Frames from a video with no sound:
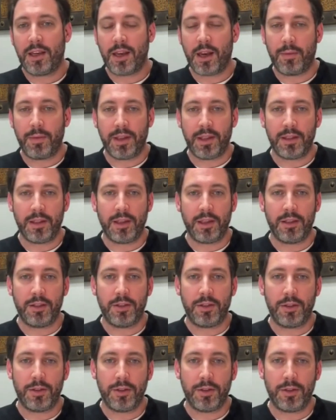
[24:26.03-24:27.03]
coming
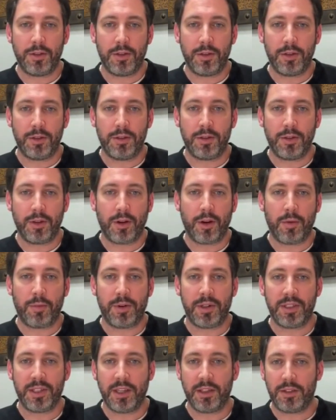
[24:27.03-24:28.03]
into the
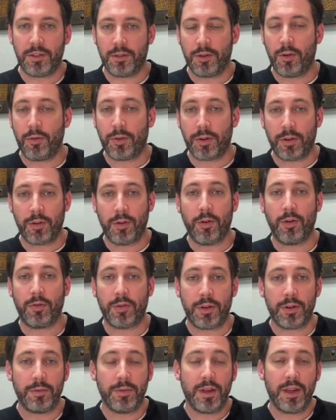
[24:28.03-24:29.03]
conversation over and
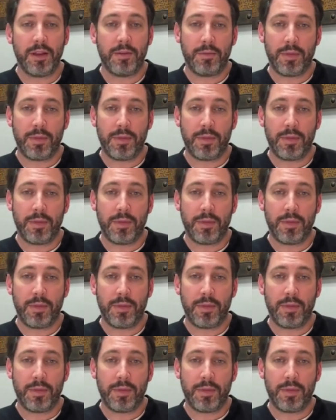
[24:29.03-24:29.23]
over.